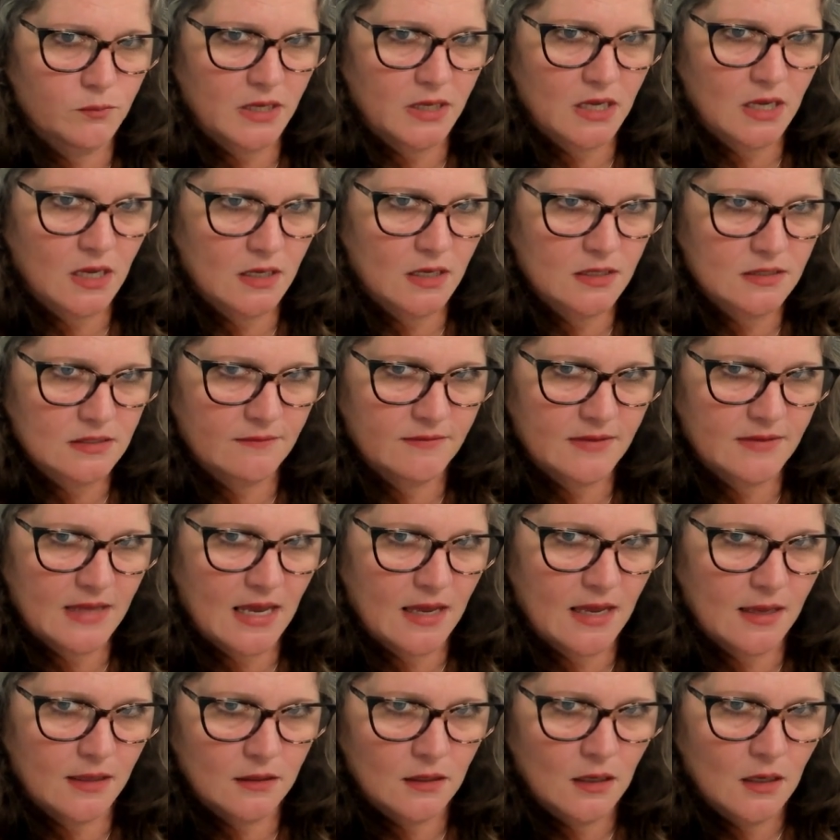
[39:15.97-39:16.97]
because of
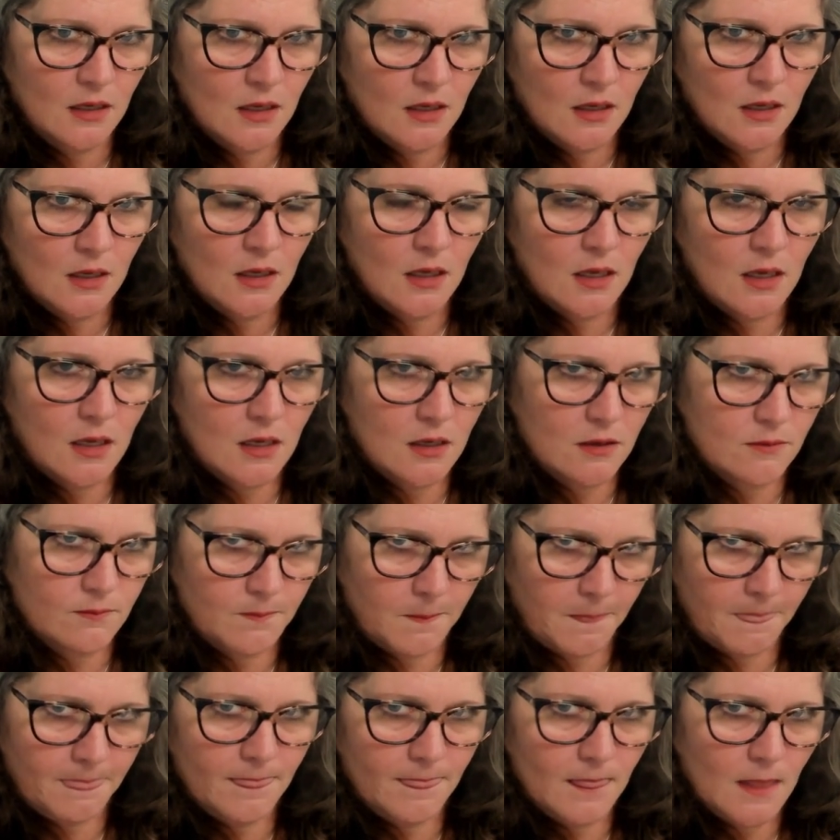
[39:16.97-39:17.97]
that
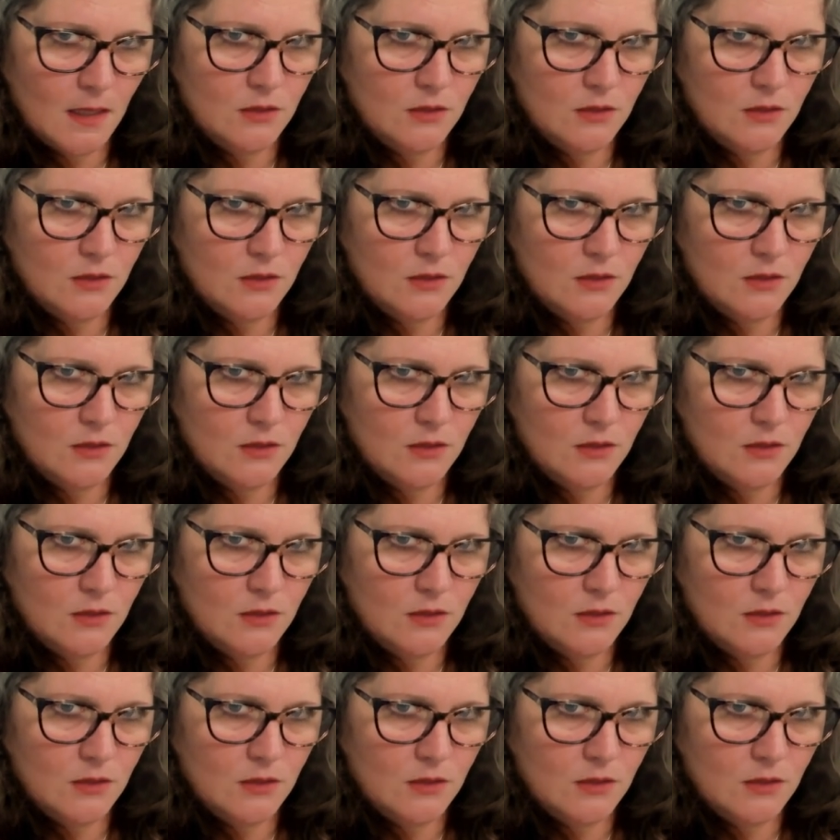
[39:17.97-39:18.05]
um,